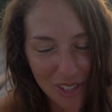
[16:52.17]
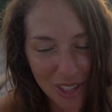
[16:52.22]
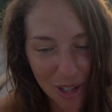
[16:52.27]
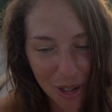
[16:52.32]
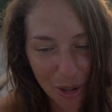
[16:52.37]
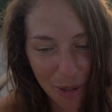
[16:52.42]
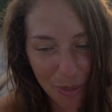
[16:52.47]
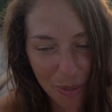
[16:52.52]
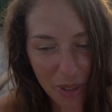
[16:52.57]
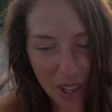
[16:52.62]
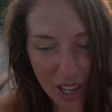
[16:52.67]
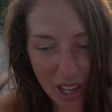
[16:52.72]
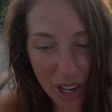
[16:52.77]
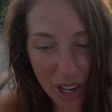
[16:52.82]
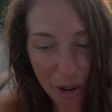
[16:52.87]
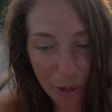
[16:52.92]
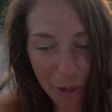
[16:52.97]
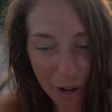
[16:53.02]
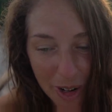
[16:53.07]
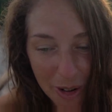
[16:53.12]
So
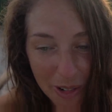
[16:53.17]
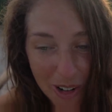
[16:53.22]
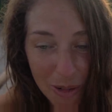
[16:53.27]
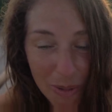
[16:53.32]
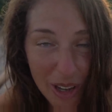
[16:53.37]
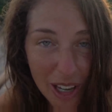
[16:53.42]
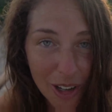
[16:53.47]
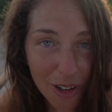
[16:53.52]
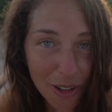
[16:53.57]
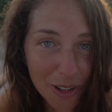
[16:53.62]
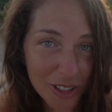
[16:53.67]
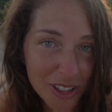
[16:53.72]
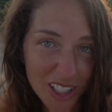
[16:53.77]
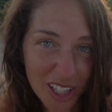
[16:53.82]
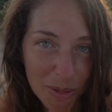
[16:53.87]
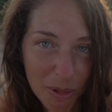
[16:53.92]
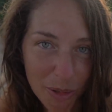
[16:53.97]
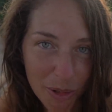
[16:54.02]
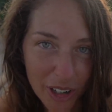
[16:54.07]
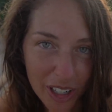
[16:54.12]
one of my main goals
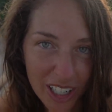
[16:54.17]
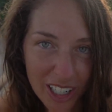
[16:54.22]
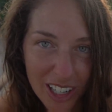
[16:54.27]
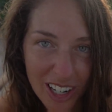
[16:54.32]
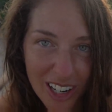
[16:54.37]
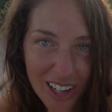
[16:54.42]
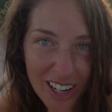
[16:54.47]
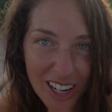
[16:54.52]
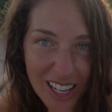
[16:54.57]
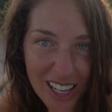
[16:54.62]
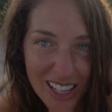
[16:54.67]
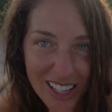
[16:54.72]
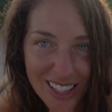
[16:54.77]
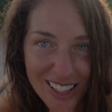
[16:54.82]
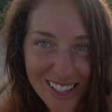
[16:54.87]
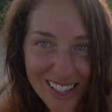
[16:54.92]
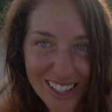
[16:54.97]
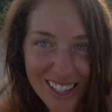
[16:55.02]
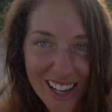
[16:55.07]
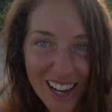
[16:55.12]
I've been working on
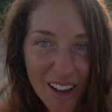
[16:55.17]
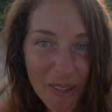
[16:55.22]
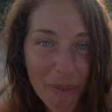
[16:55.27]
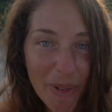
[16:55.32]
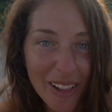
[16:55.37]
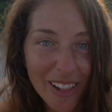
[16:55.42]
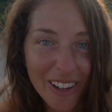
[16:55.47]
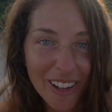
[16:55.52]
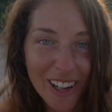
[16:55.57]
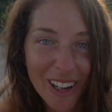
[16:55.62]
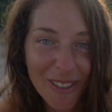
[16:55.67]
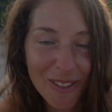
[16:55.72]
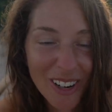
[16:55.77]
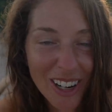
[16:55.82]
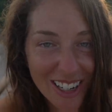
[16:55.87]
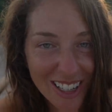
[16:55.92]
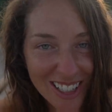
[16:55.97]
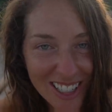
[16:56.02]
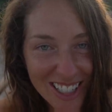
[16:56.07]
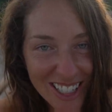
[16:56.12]
is I've been learning
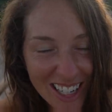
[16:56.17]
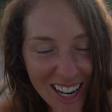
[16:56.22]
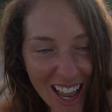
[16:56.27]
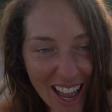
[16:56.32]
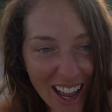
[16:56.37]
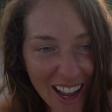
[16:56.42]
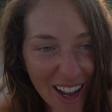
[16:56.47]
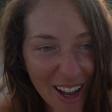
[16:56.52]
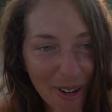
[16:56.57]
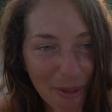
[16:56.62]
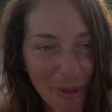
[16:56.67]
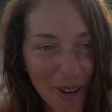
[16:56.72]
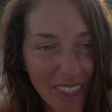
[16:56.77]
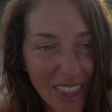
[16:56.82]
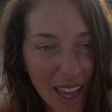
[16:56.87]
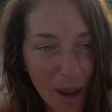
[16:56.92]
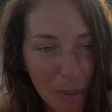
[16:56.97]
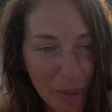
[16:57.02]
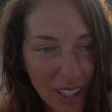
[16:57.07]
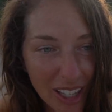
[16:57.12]
French um,
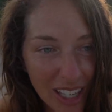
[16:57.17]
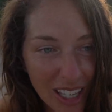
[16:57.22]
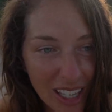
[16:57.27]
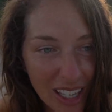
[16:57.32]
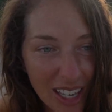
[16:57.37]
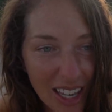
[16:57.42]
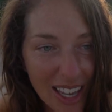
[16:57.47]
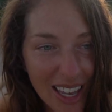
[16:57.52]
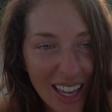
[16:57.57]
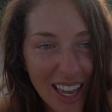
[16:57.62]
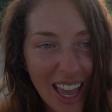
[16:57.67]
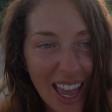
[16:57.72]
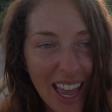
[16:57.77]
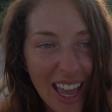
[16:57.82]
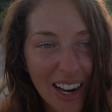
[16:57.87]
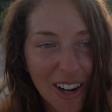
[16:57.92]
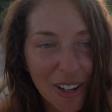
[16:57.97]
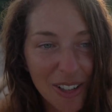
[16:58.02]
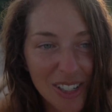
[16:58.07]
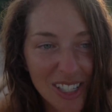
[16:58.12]
with Emily
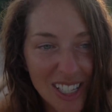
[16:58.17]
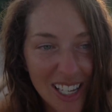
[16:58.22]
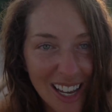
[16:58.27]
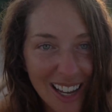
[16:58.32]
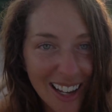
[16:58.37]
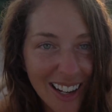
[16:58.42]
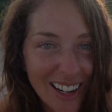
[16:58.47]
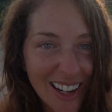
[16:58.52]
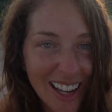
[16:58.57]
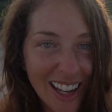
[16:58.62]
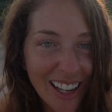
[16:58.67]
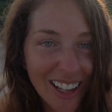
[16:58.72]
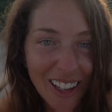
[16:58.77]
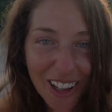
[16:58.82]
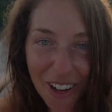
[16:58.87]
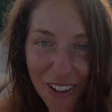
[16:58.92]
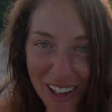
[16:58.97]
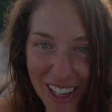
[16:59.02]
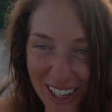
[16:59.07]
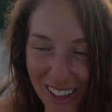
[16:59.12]
and Océane and
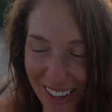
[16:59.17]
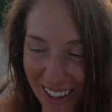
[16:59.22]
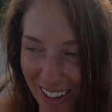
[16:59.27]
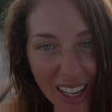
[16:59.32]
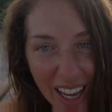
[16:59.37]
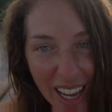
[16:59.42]
Chloe,